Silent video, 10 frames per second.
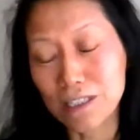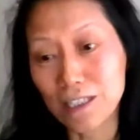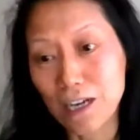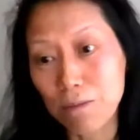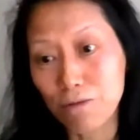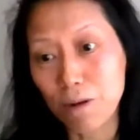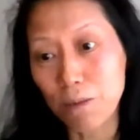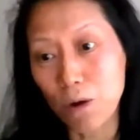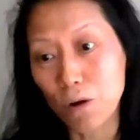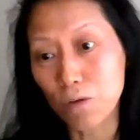come from
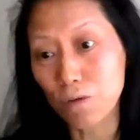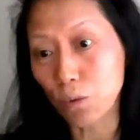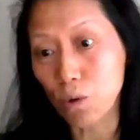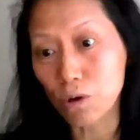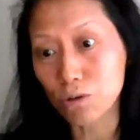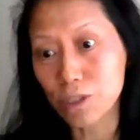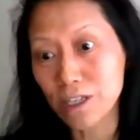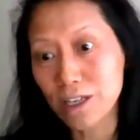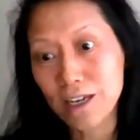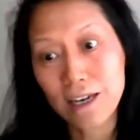all over the world.
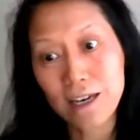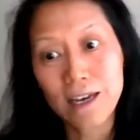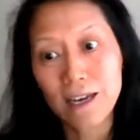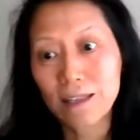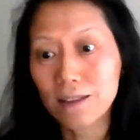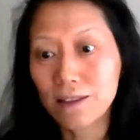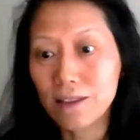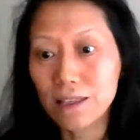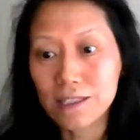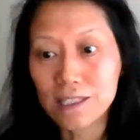
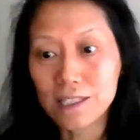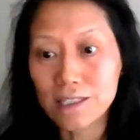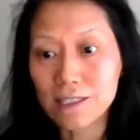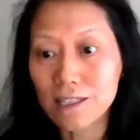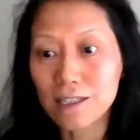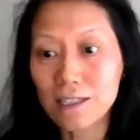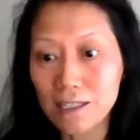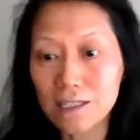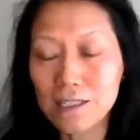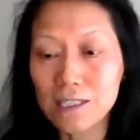This
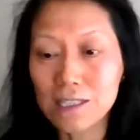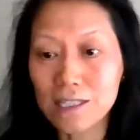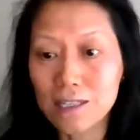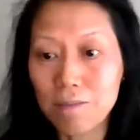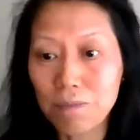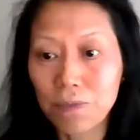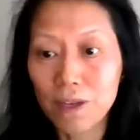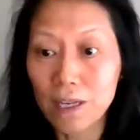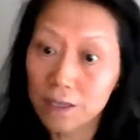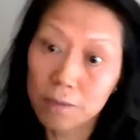is,
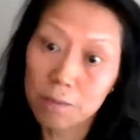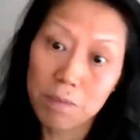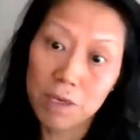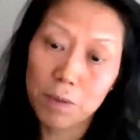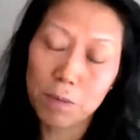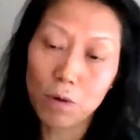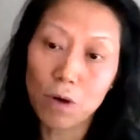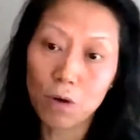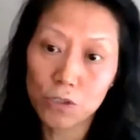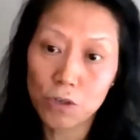like many people
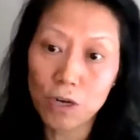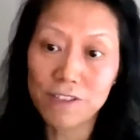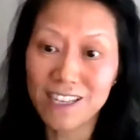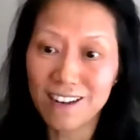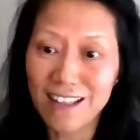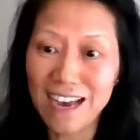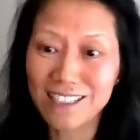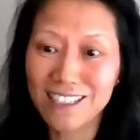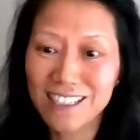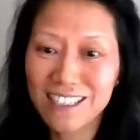also have said, that
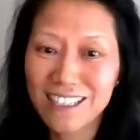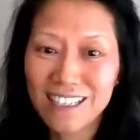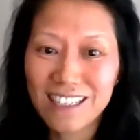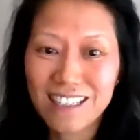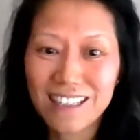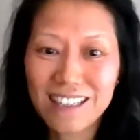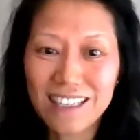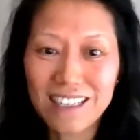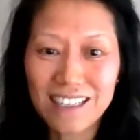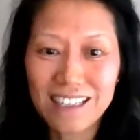
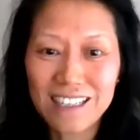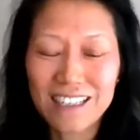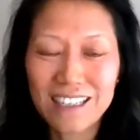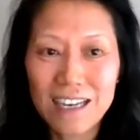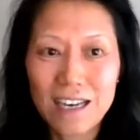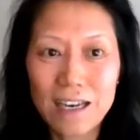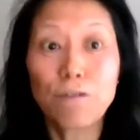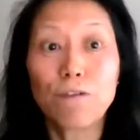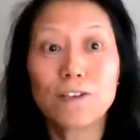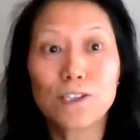the
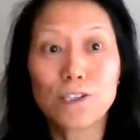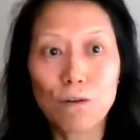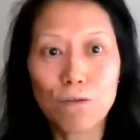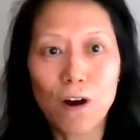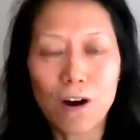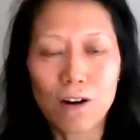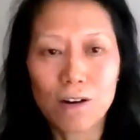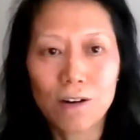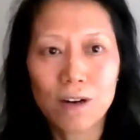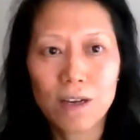efforts so
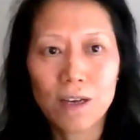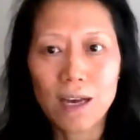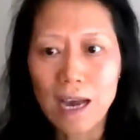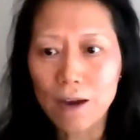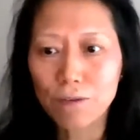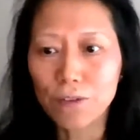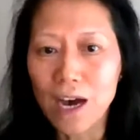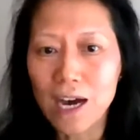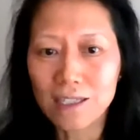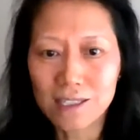far have
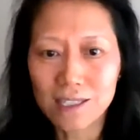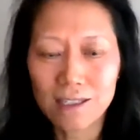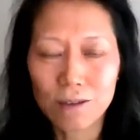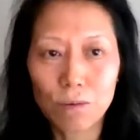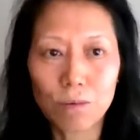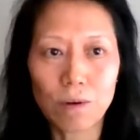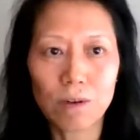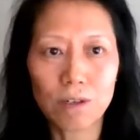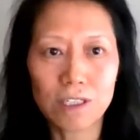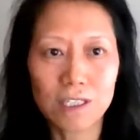not
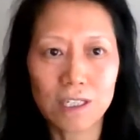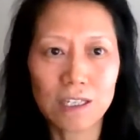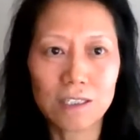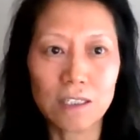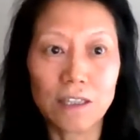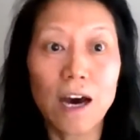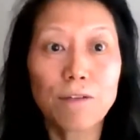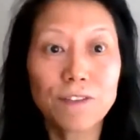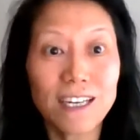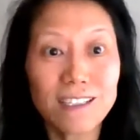worked
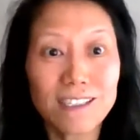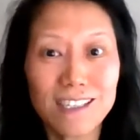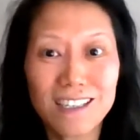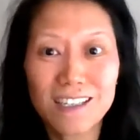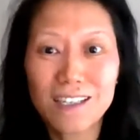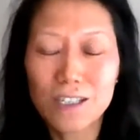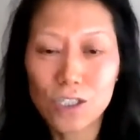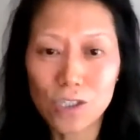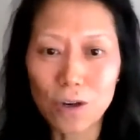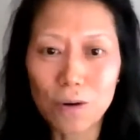enough yet.
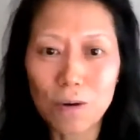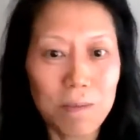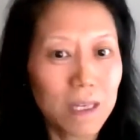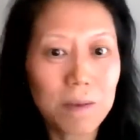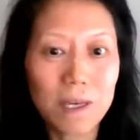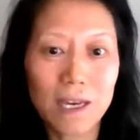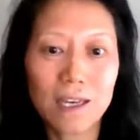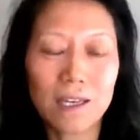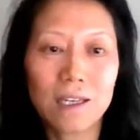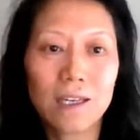So maybe a